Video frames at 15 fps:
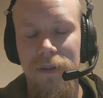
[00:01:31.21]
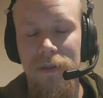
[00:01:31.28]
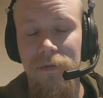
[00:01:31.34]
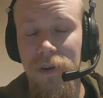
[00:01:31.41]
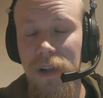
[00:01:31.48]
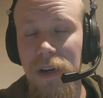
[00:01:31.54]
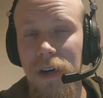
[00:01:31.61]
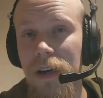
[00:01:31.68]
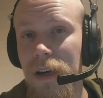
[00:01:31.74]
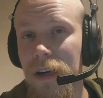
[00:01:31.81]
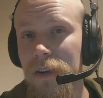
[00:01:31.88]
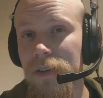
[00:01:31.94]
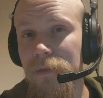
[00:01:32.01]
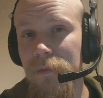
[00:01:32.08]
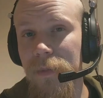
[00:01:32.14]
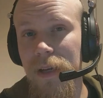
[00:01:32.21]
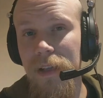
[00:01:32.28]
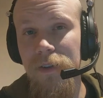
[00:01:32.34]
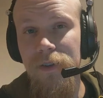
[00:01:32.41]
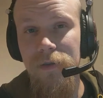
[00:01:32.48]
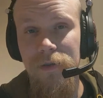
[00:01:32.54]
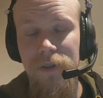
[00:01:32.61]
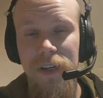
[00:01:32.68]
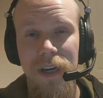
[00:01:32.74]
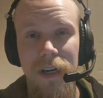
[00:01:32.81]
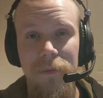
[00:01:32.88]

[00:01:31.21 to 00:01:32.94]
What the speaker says: really hard to manage your time,